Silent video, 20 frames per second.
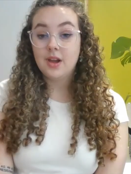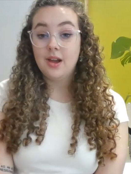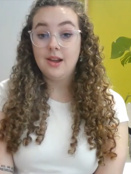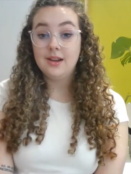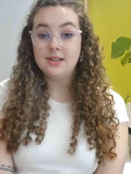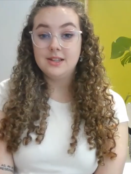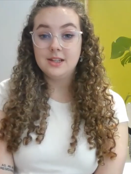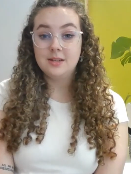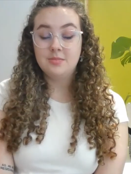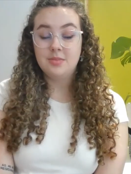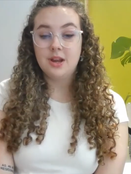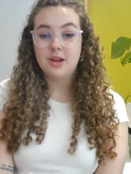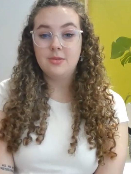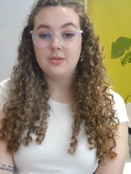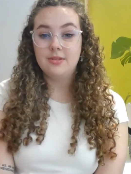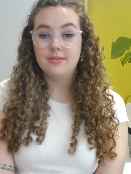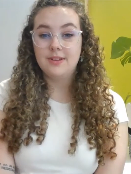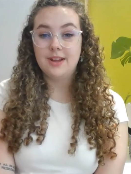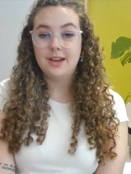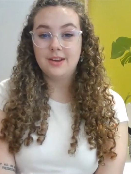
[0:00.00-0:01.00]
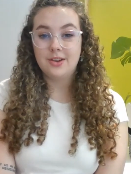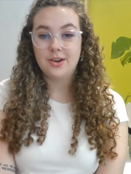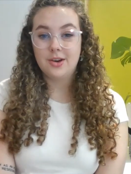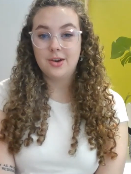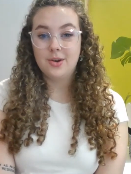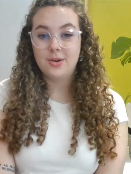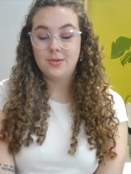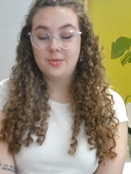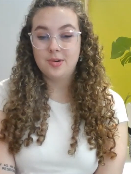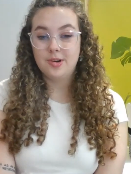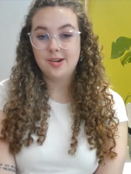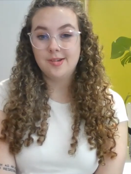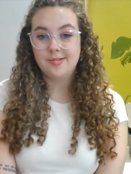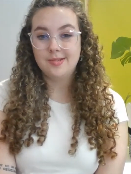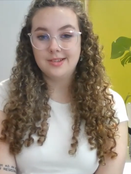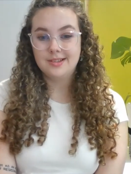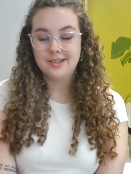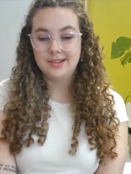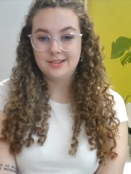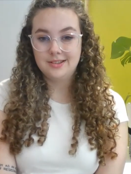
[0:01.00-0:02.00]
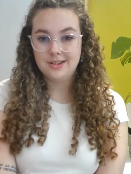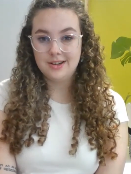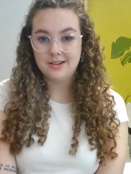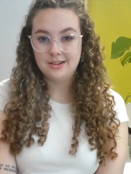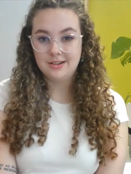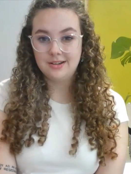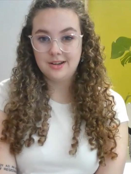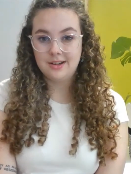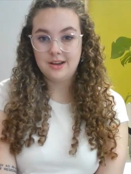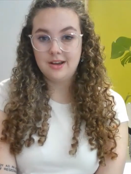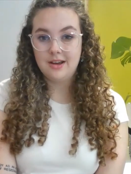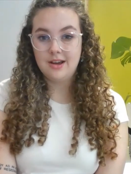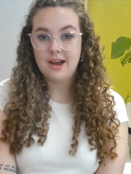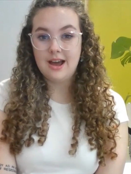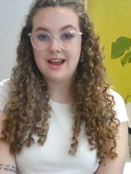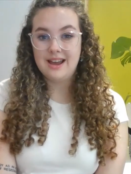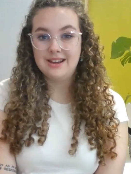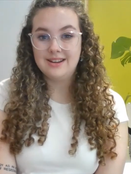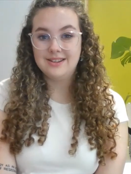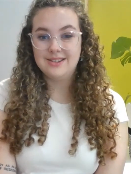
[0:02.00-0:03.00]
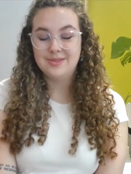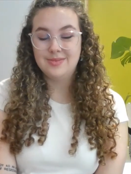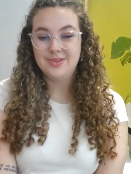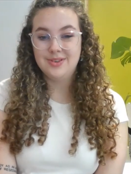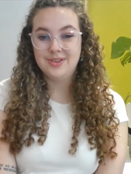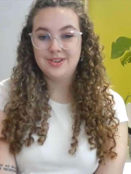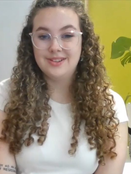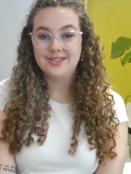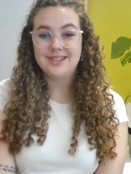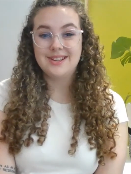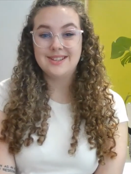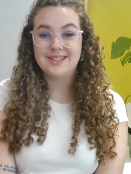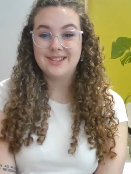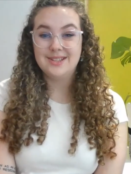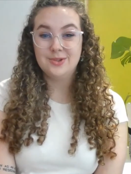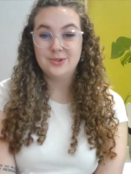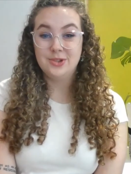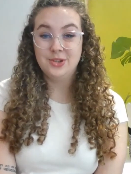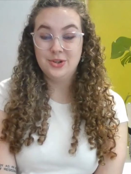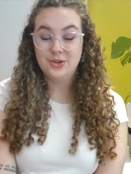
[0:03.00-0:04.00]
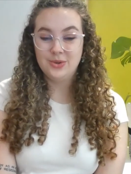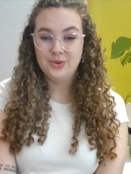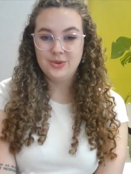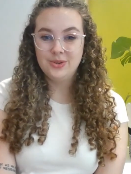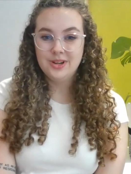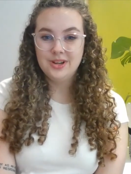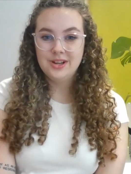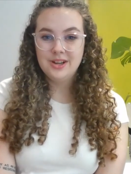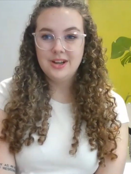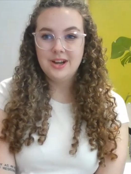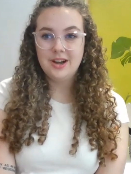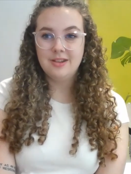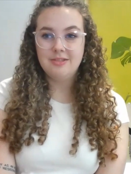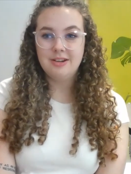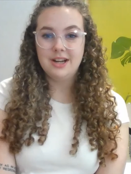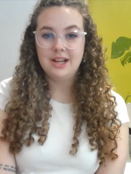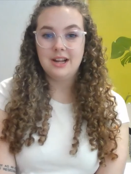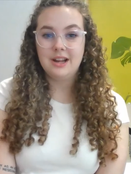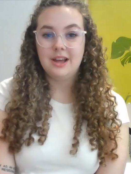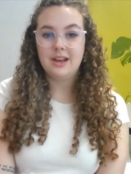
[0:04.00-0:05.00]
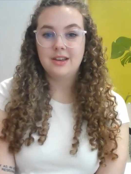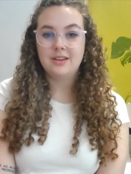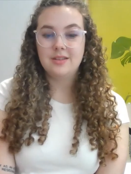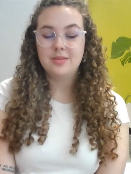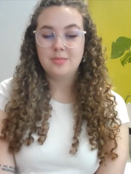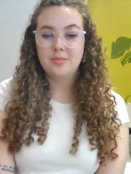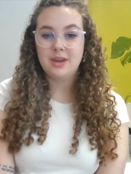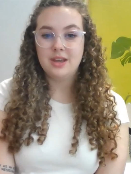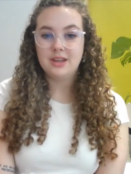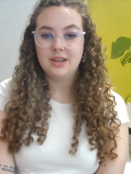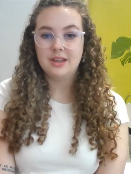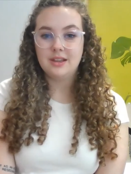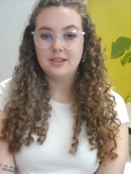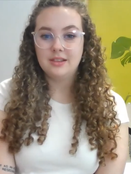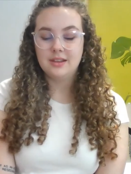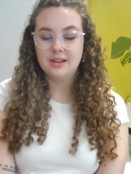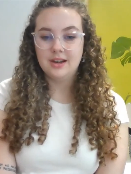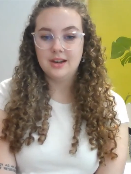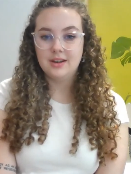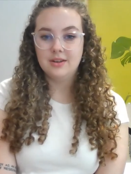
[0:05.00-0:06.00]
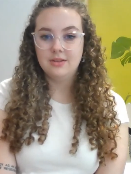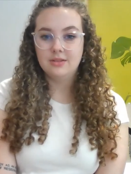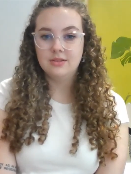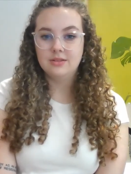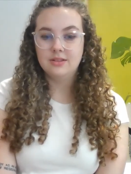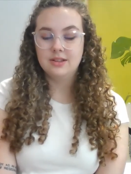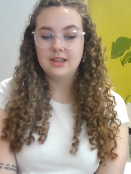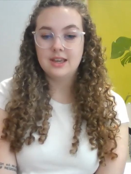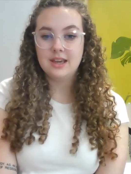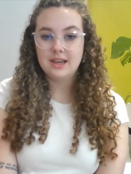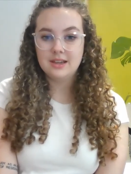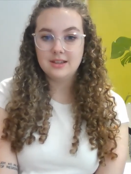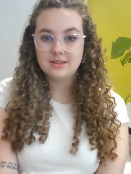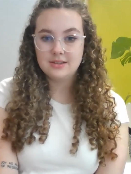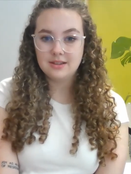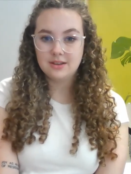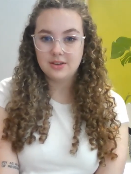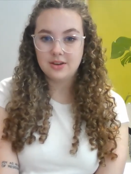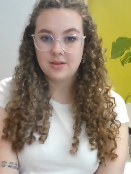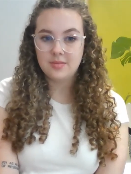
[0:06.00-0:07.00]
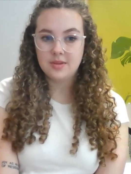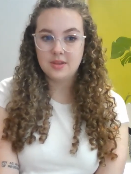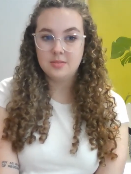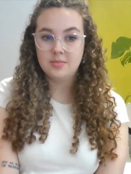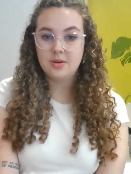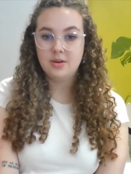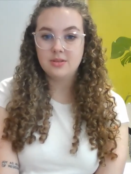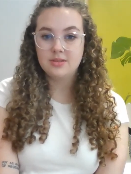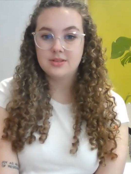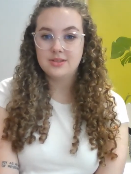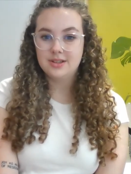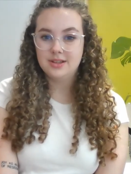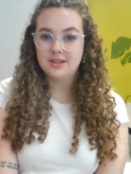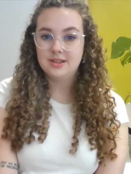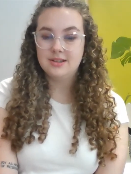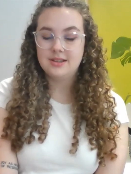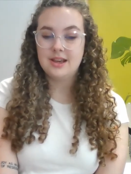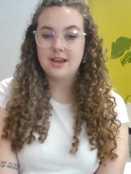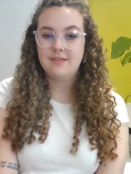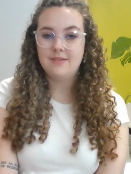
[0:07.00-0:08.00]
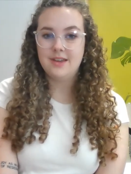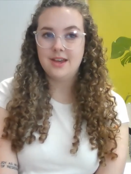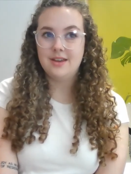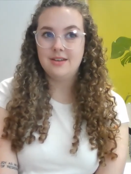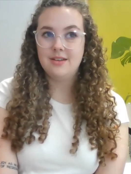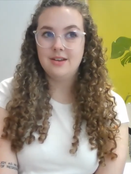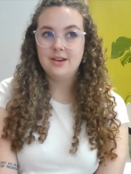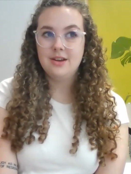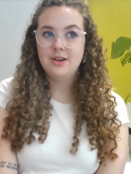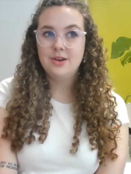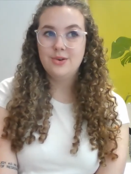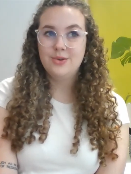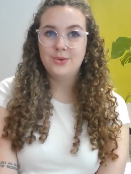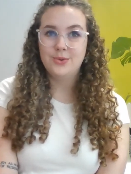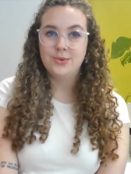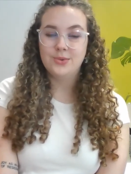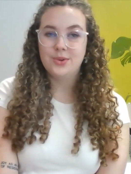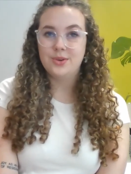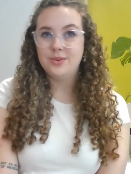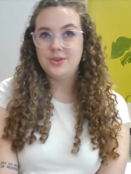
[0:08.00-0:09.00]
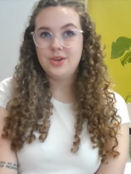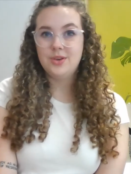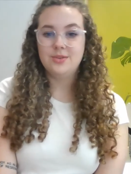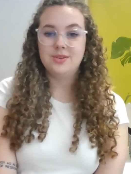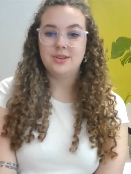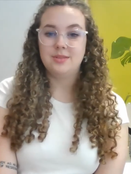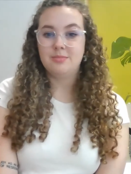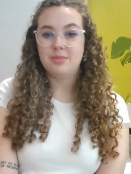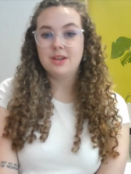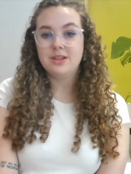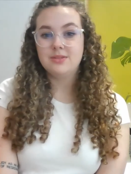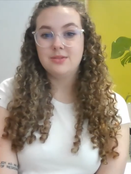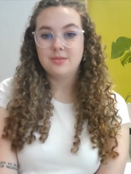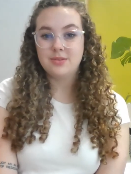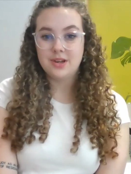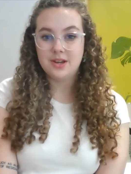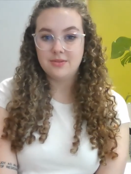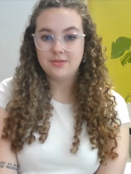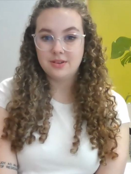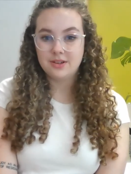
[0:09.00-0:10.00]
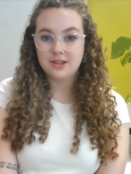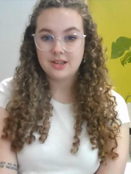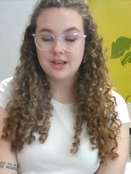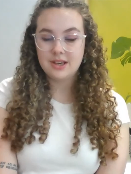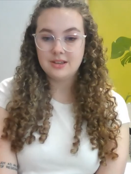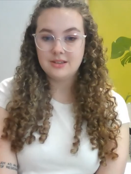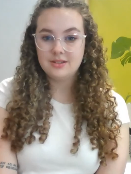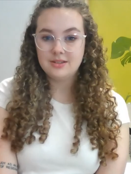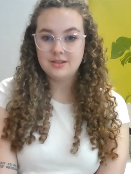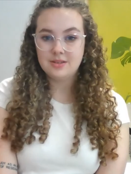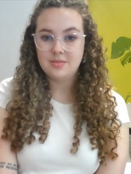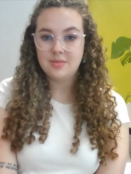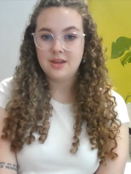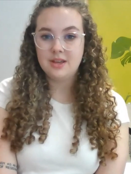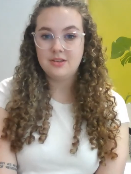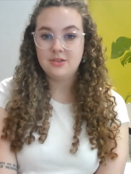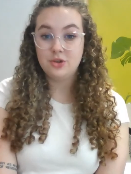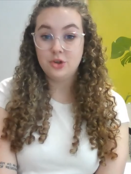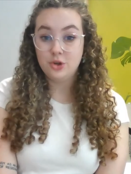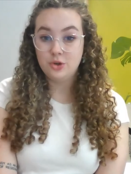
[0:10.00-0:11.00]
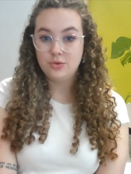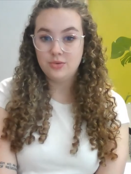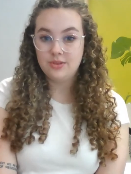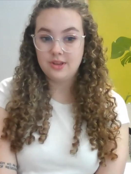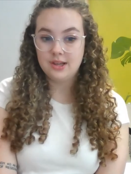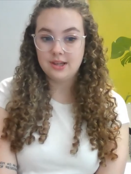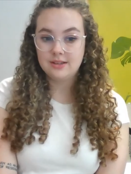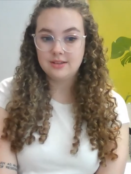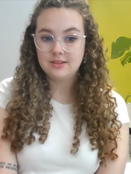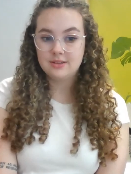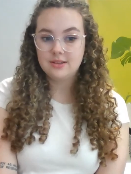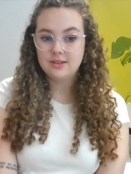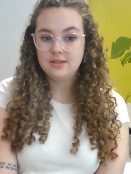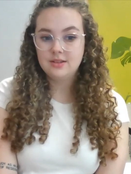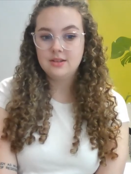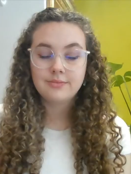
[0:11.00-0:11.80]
I did play with Lego when I was younger and to be honest I still do. I really like making the little kits that come in the boxes and then also using bits from different kits to make new things.